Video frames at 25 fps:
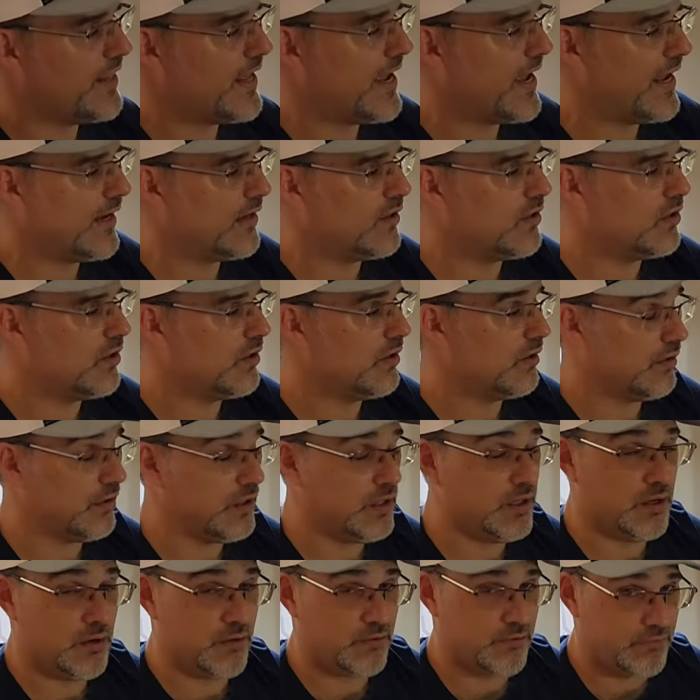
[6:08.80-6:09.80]
that had,
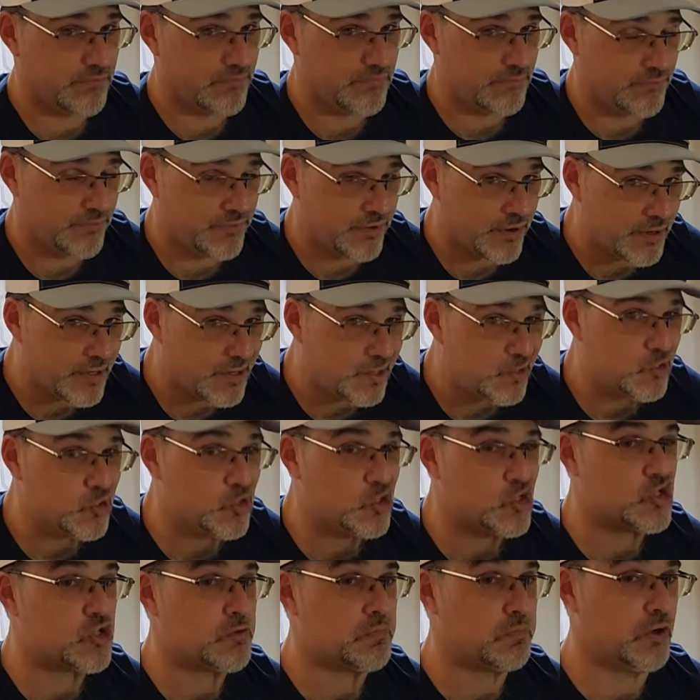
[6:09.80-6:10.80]
very good
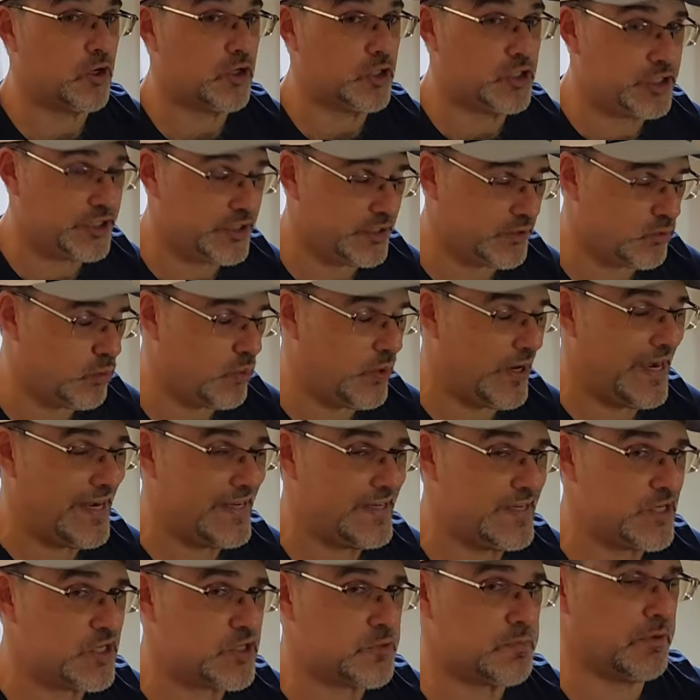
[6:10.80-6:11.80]
dispersion,
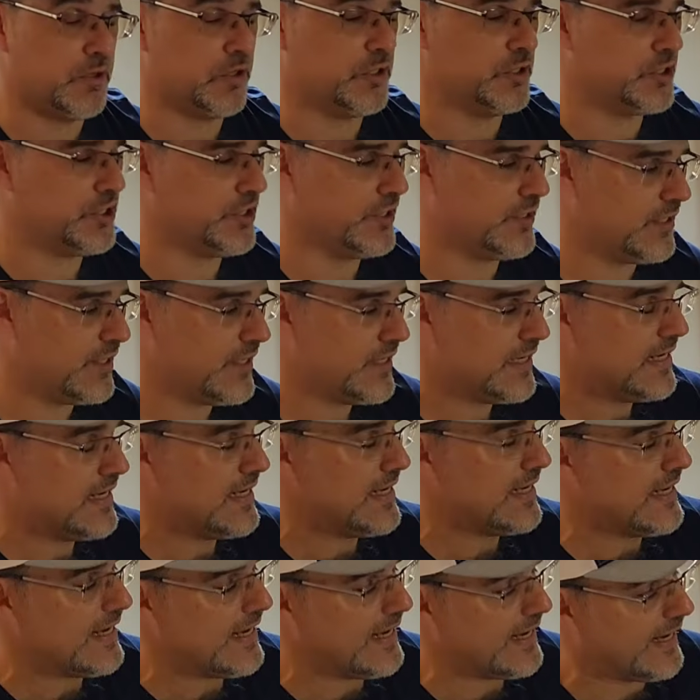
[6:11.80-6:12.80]
wide dispersion,
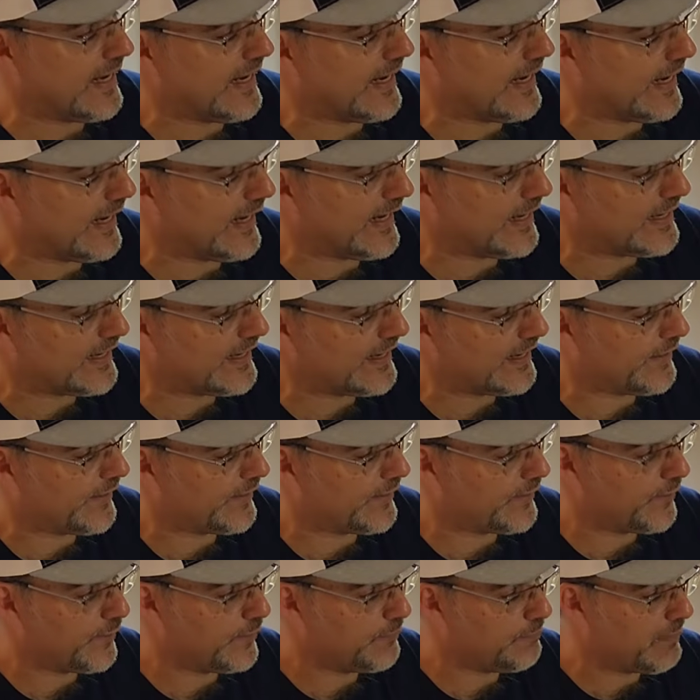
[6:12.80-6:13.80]
and had a
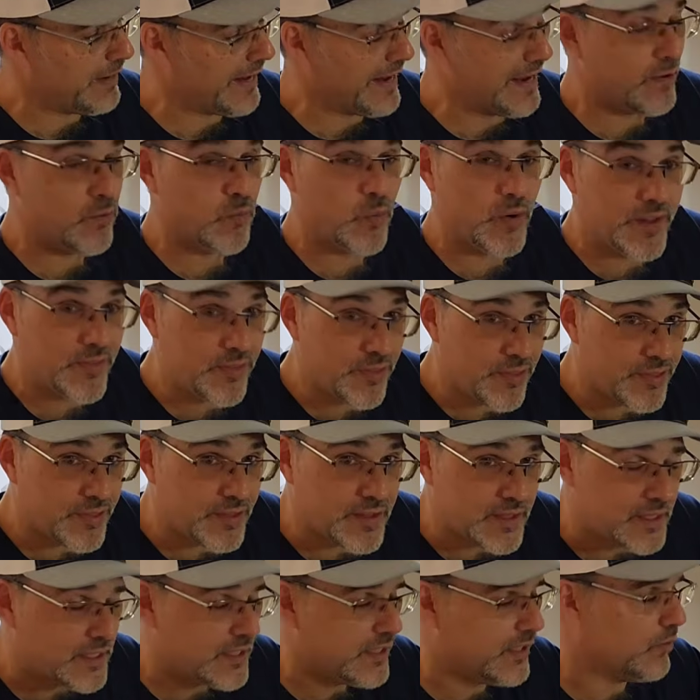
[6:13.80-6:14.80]
good bandwidth,
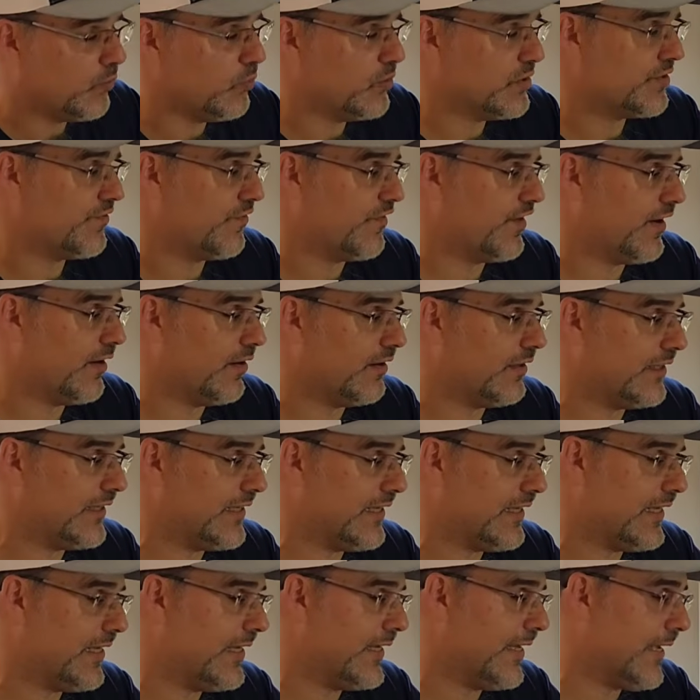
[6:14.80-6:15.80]
was
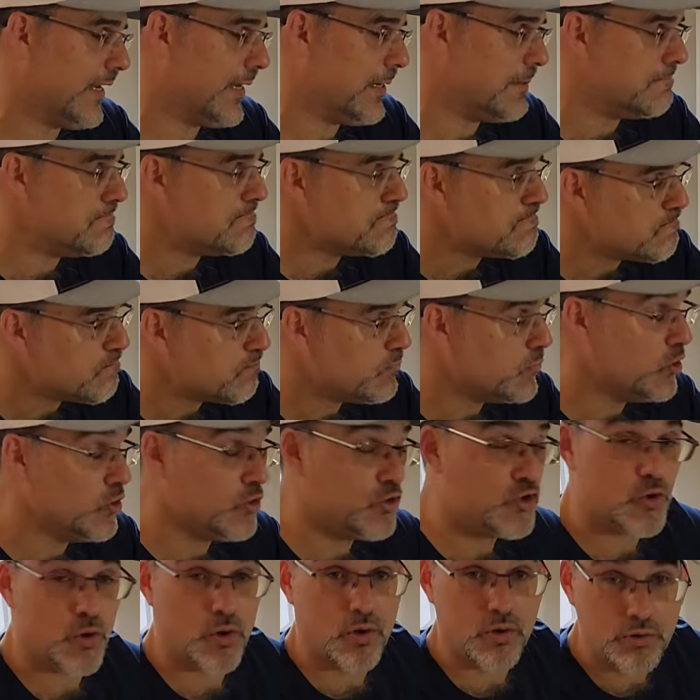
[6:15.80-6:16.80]
fairly
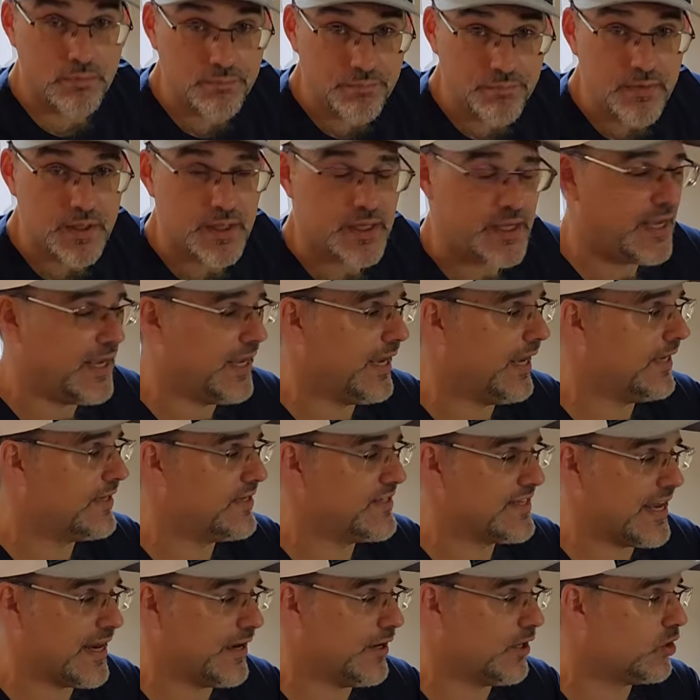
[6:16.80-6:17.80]
neutral, and
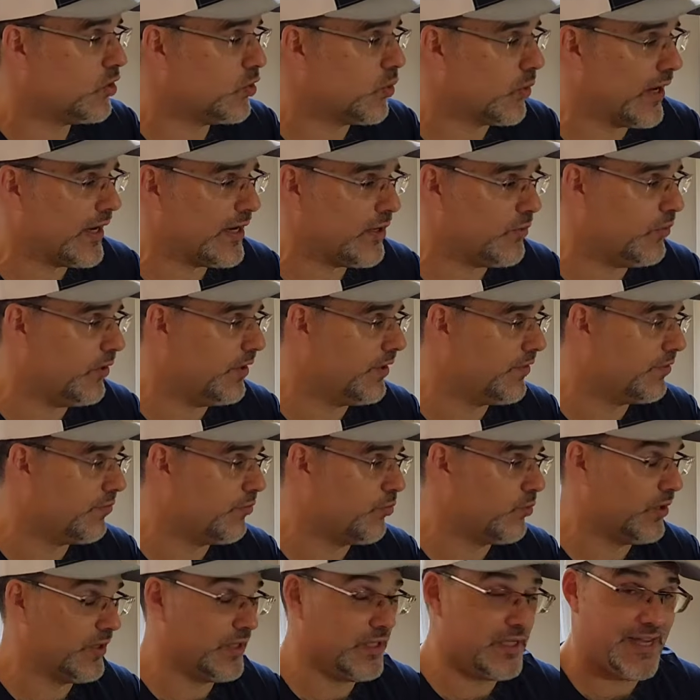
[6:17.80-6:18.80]
sounded great with
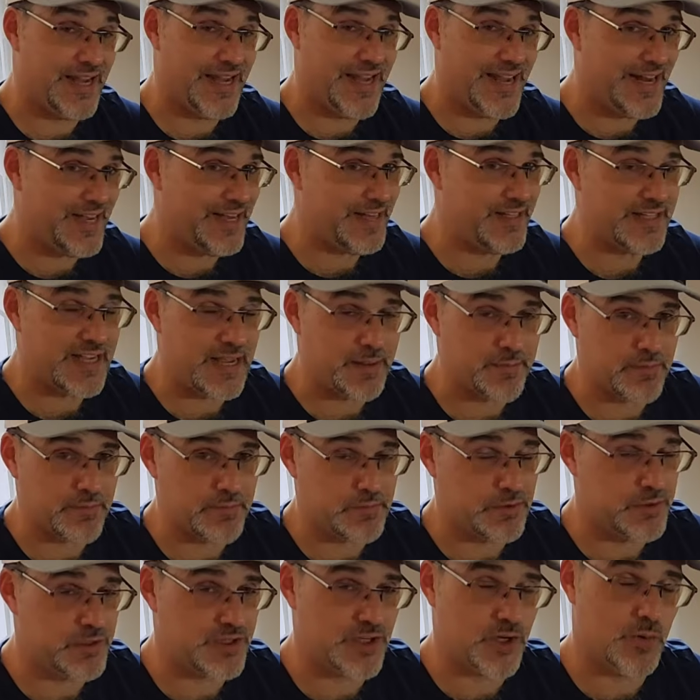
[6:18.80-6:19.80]
really any type of
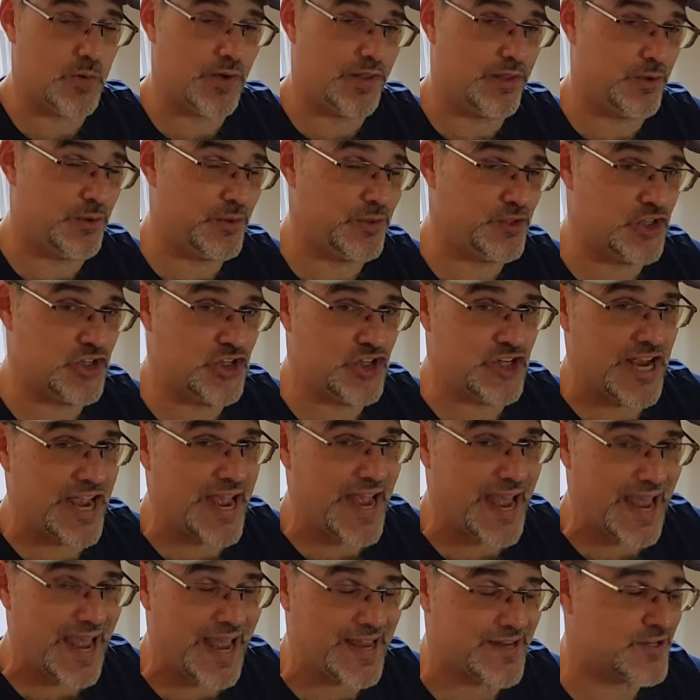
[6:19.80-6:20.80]
music, whether it was
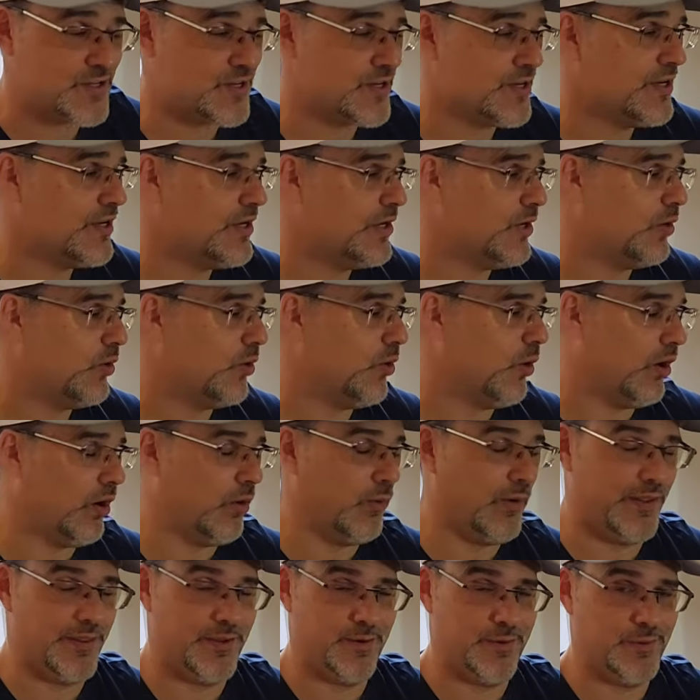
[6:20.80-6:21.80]
jazz or
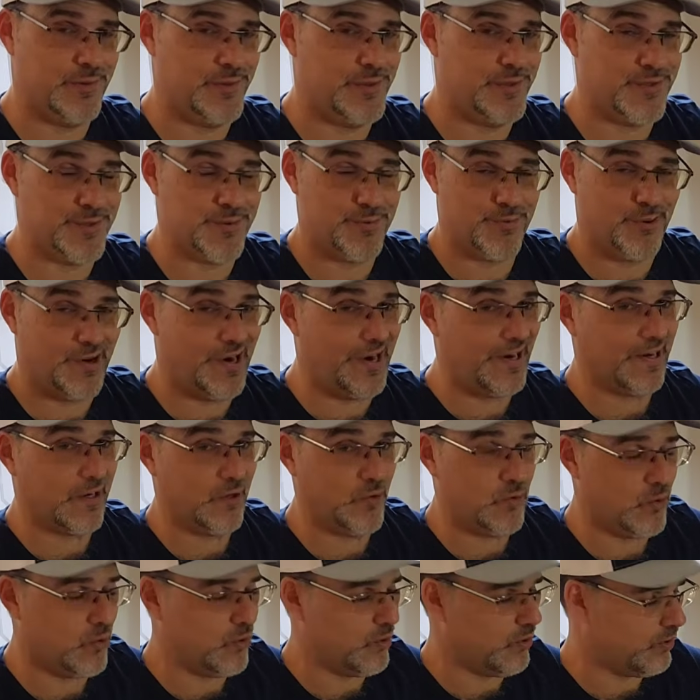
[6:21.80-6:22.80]
whether it was rock
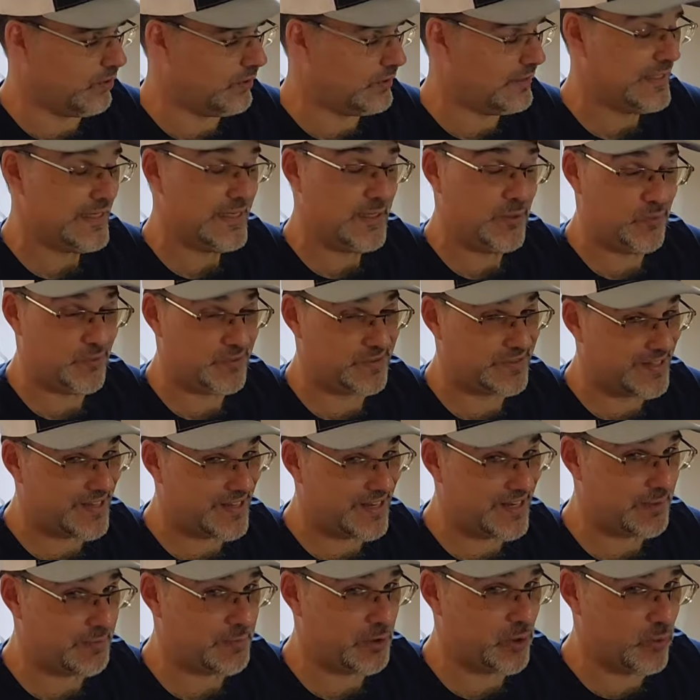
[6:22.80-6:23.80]
and roll. We'll
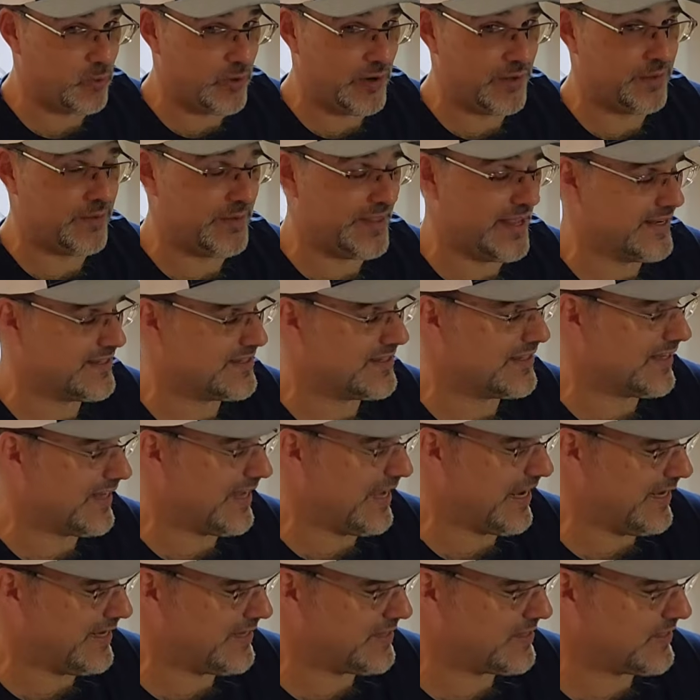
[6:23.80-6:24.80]
talk about whether that's the
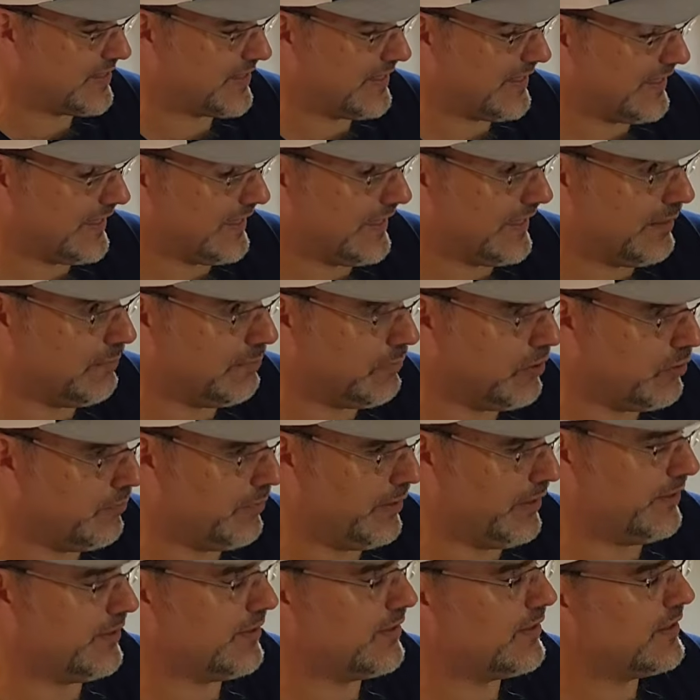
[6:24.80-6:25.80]
case in a
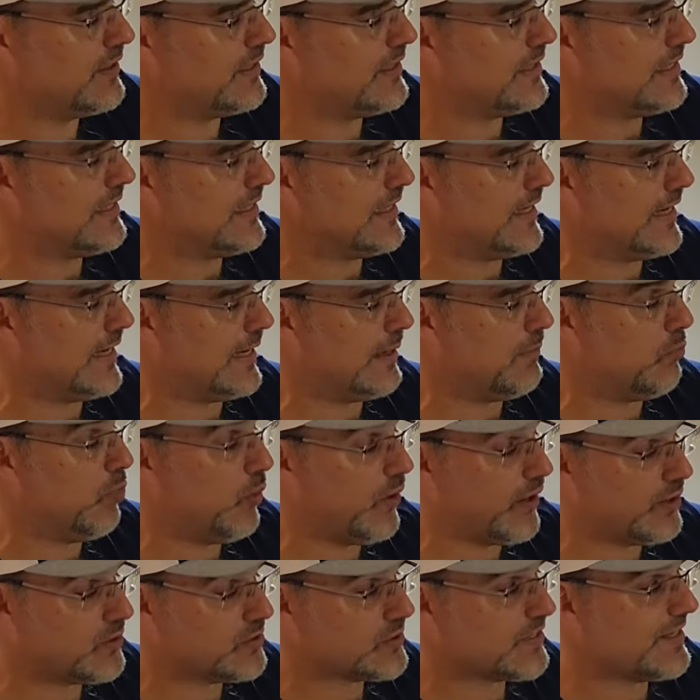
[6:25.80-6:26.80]
moment.
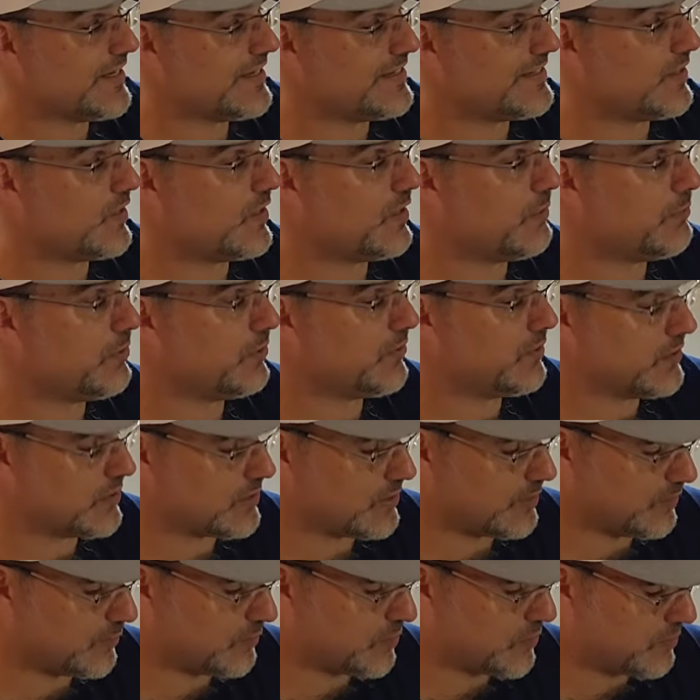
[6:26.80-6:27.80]
What else can I tell you about
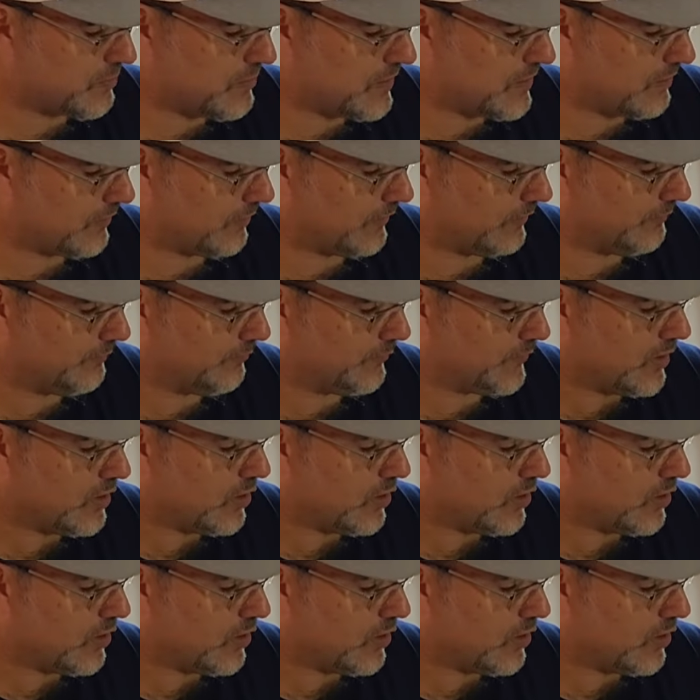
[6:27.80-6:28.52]
this little speaker?